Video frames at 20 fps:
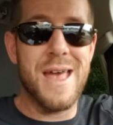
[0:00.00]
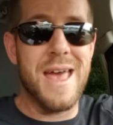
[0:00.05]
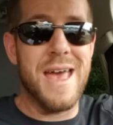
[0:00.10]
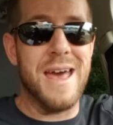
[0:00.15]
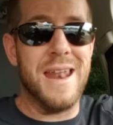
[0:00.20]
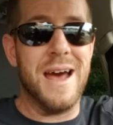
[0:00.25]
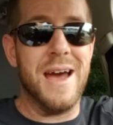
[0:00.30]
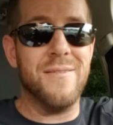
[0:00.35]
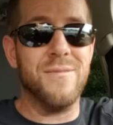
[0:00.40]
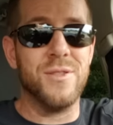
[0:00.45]

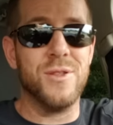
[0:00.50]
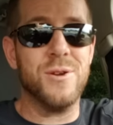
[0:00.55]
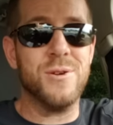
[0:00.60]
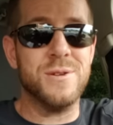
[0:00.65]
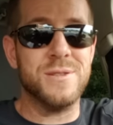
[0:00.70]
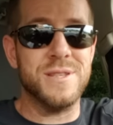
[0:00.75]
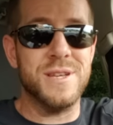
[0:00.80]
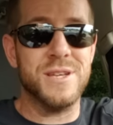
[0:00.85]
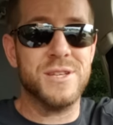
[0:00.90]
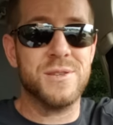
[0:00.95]
And I've
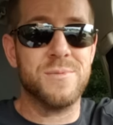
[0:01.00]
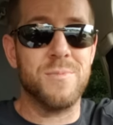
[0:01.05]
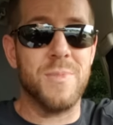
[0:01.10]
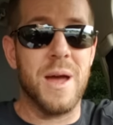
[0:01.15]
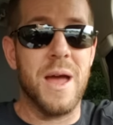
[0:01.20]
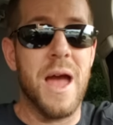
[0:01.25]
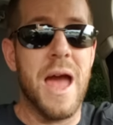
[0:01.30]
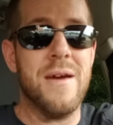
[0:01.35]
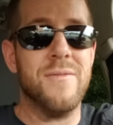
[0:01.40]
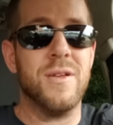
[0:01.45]
learned this
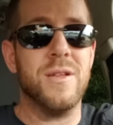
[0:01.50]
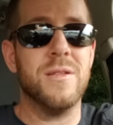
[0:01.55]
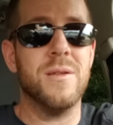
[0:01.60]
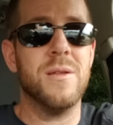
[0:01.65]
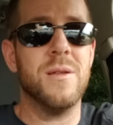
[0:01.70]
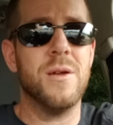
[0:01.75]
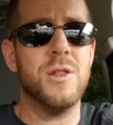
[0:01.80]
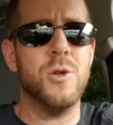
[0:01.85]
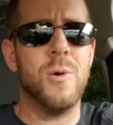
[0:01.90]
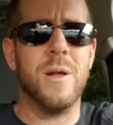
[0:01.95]
by
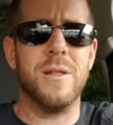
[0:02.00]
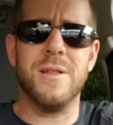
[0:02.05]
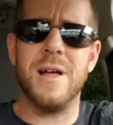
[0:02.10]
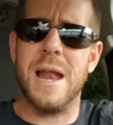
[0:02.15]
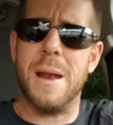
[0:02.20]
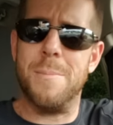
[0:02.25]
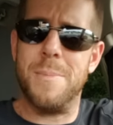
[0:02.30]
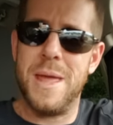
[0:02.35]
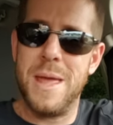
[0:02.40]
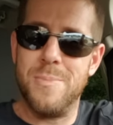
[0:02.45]
knowing a
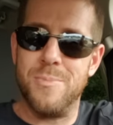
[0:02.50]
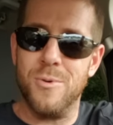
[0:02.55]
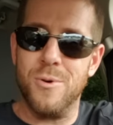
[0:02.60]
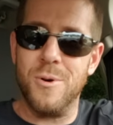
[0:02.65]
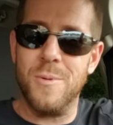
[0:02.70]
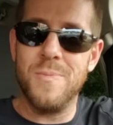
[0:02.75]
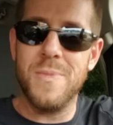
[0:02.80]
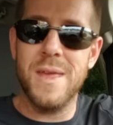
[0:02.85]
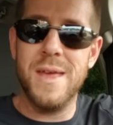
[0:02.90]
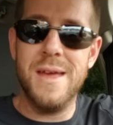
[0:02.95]
lot of people